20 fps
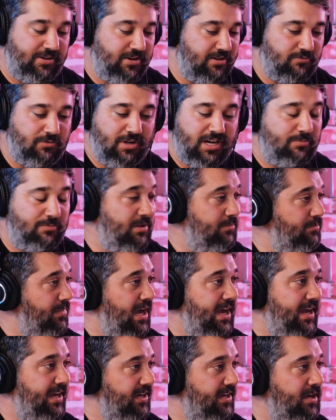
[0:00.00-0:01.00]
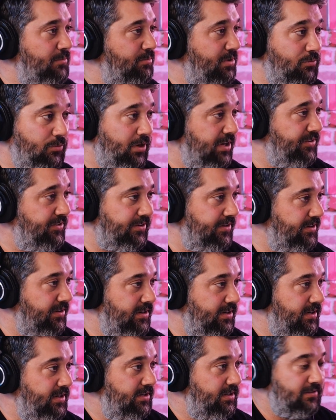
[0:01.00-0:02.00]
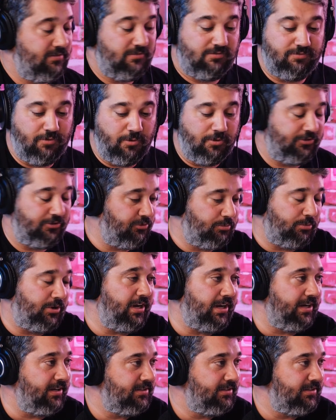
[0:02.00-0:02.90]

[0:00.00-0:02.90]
on what I've been buying up in winter for spring.